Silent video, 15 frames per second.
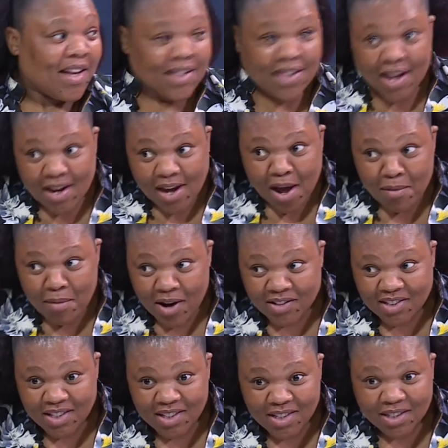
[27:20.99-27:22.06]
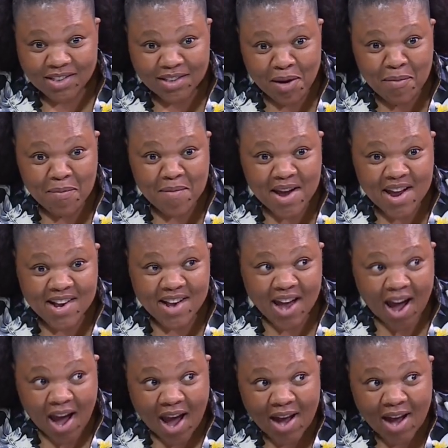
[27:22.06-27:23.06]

They come out in the same man.